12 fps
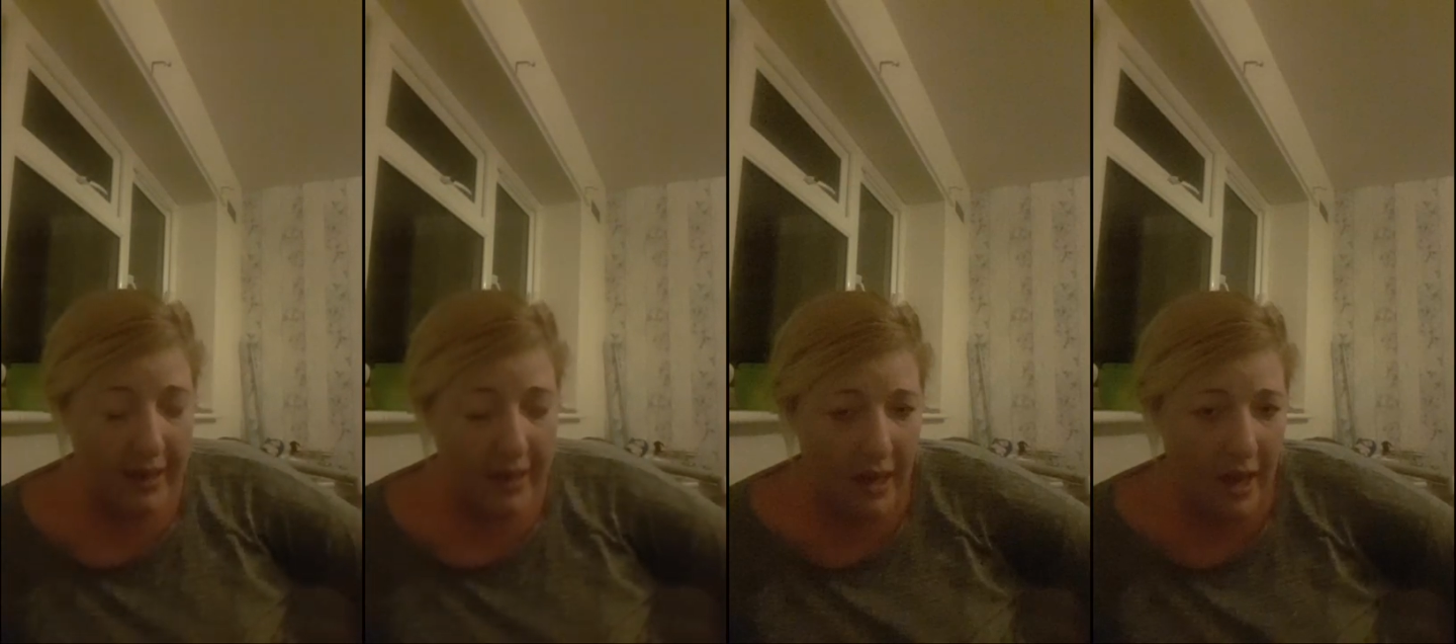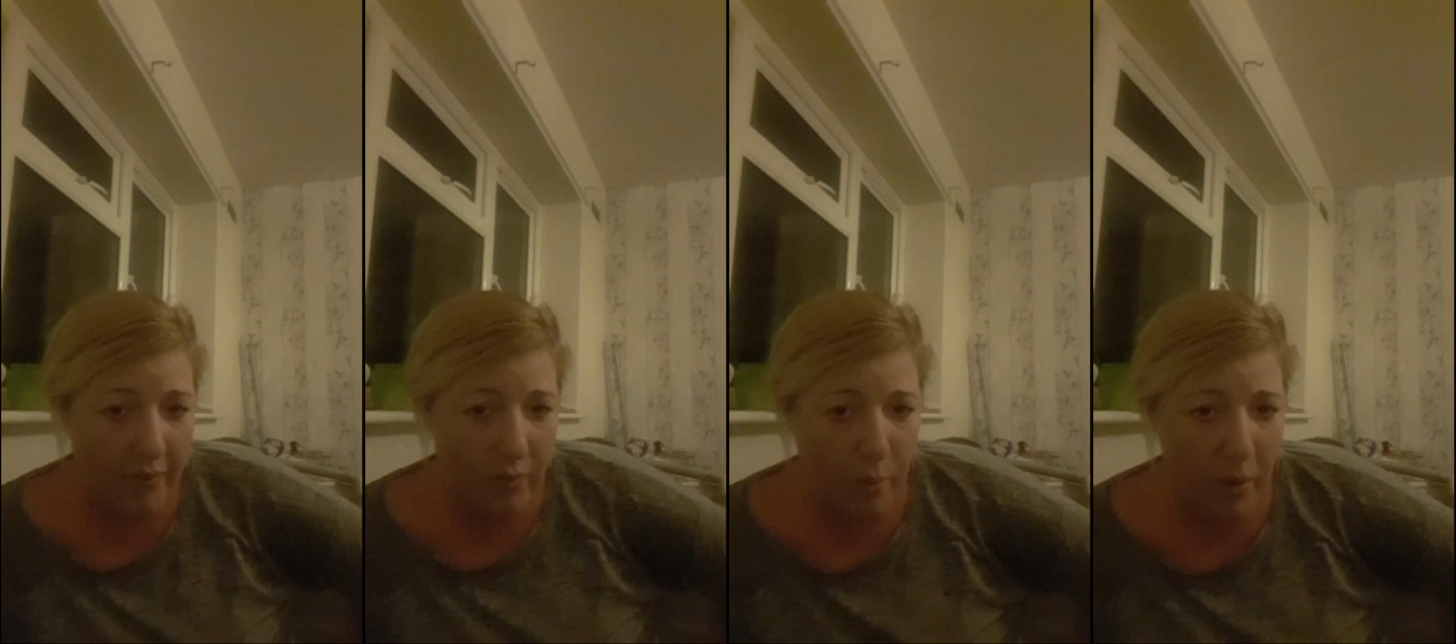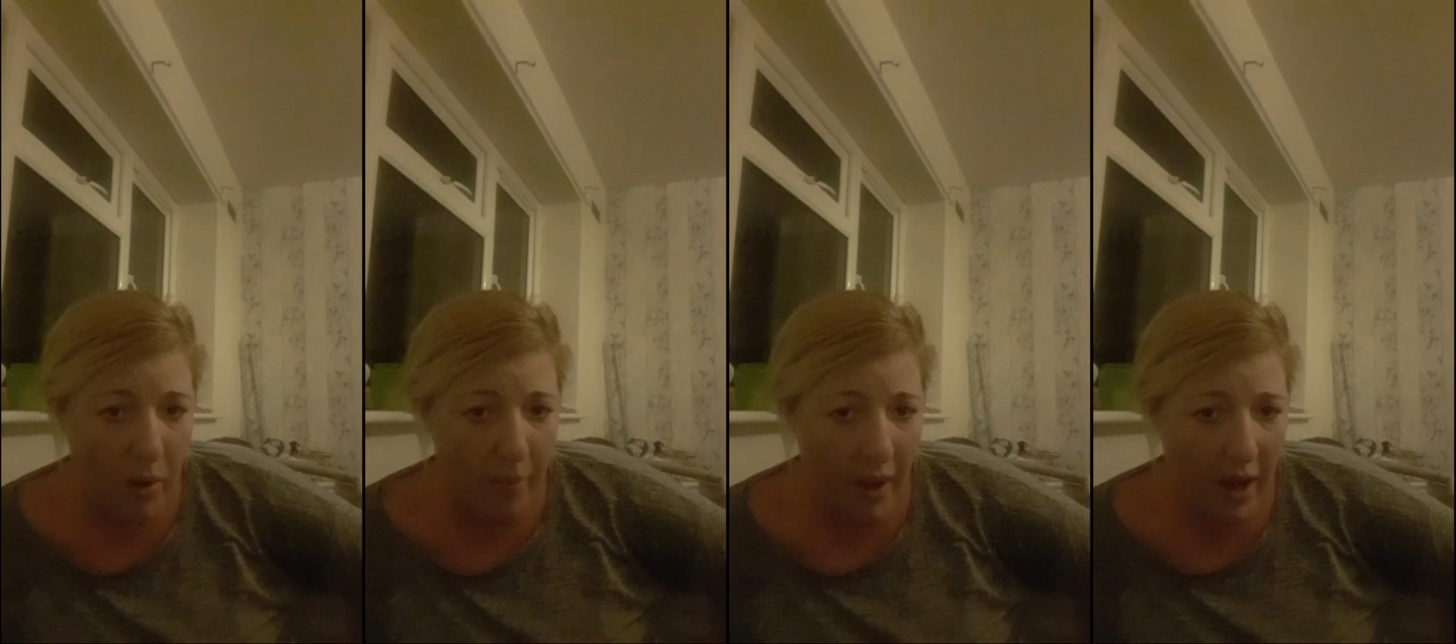Clive will
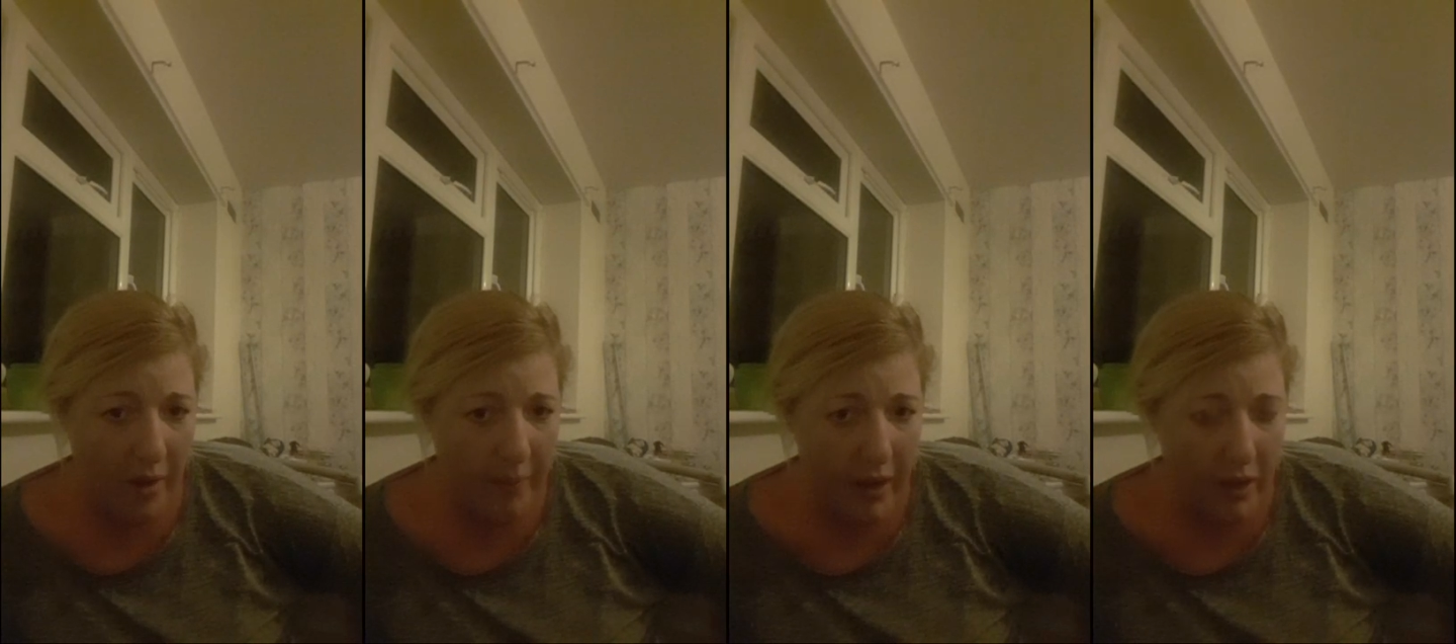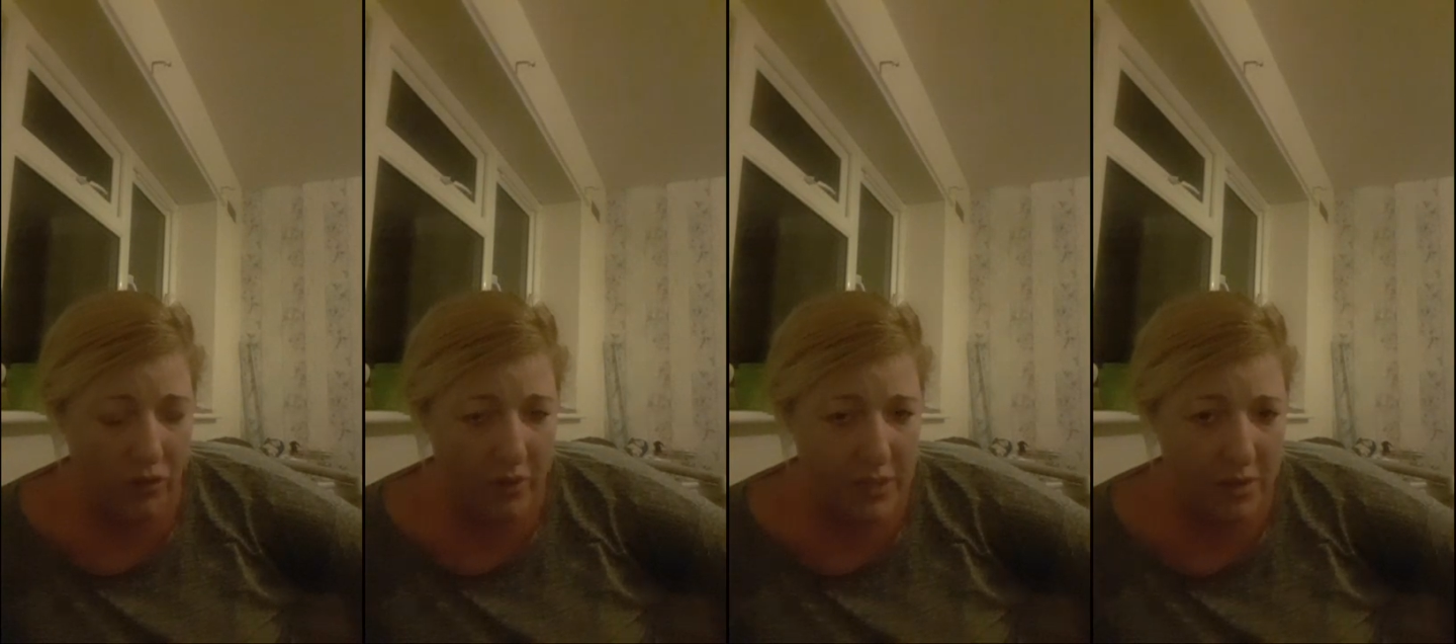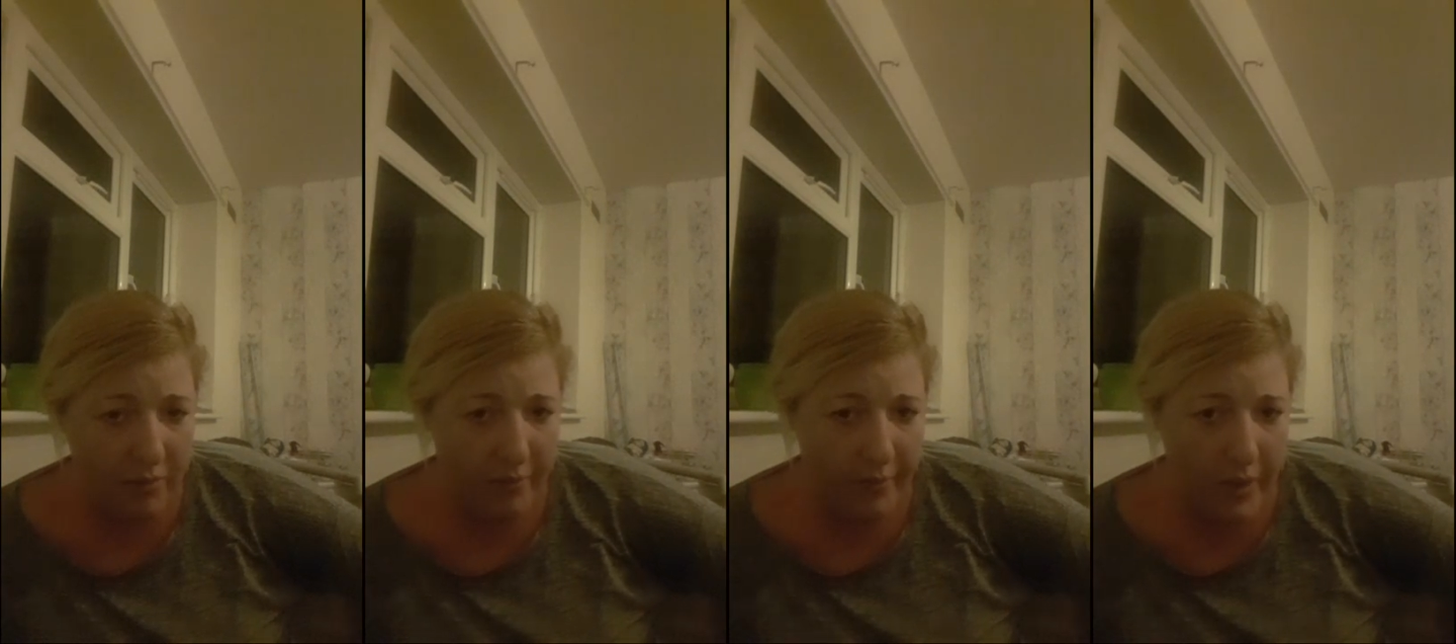pop my email address
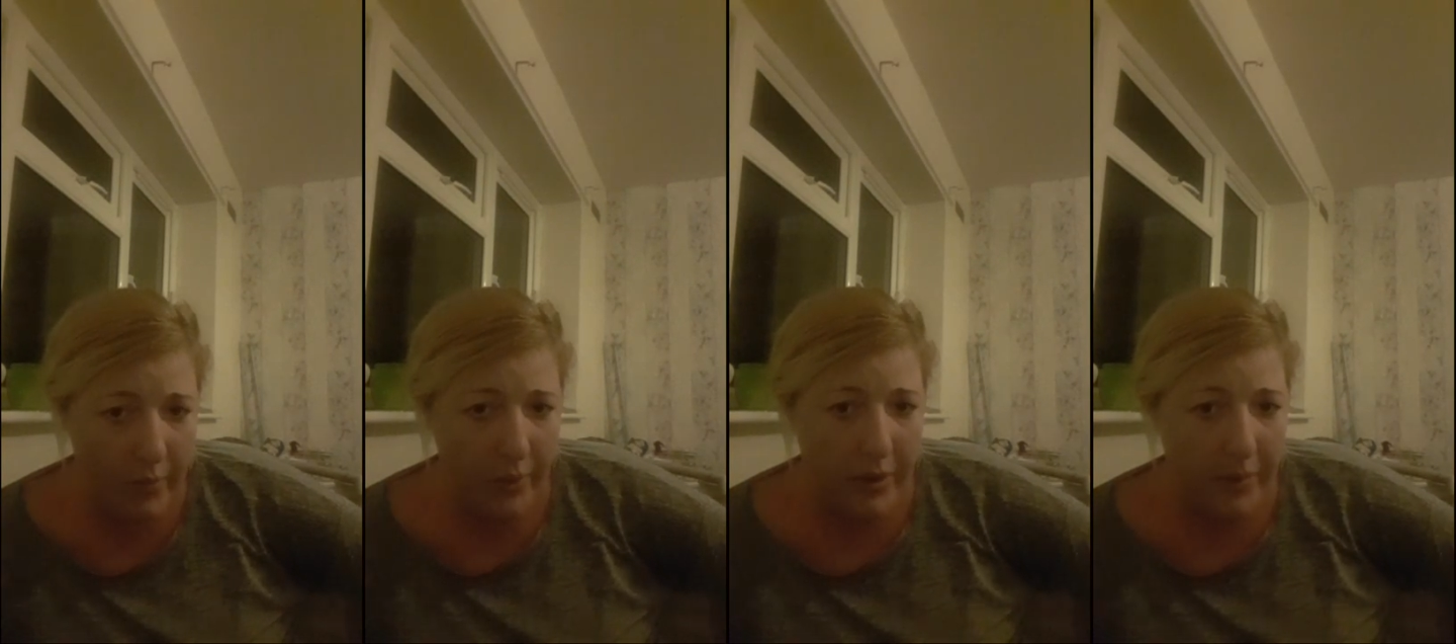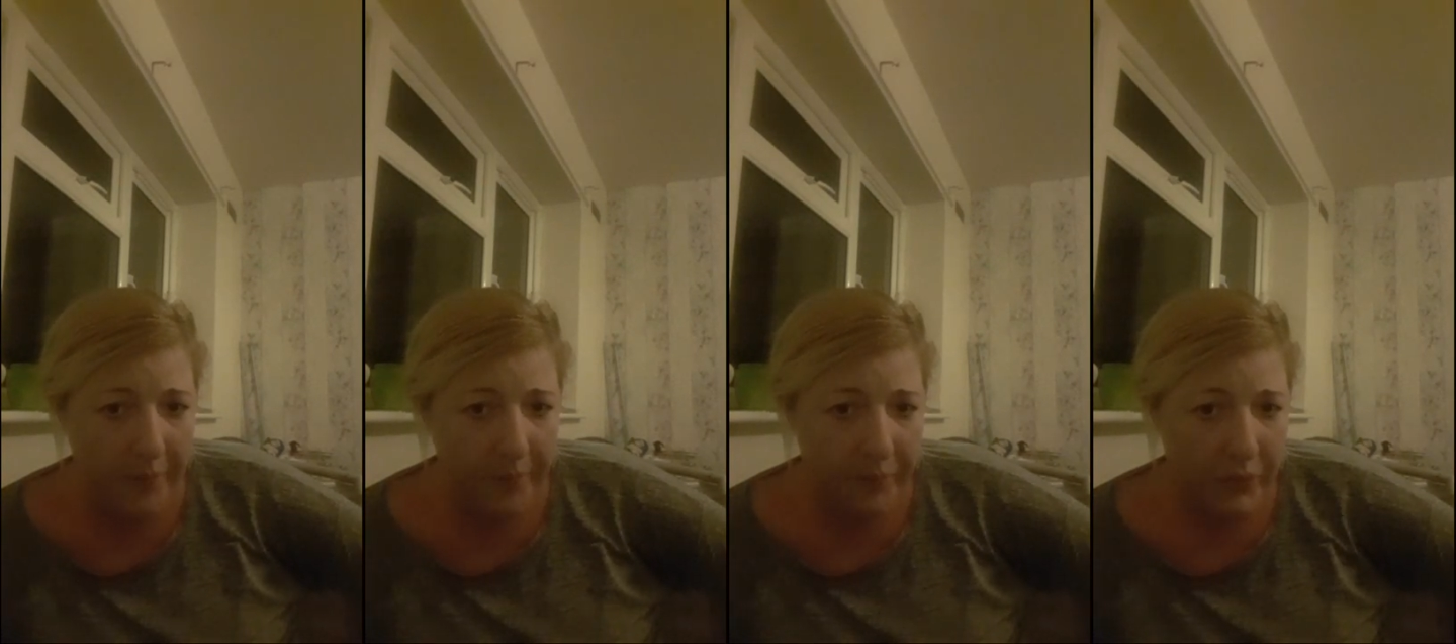on for you all.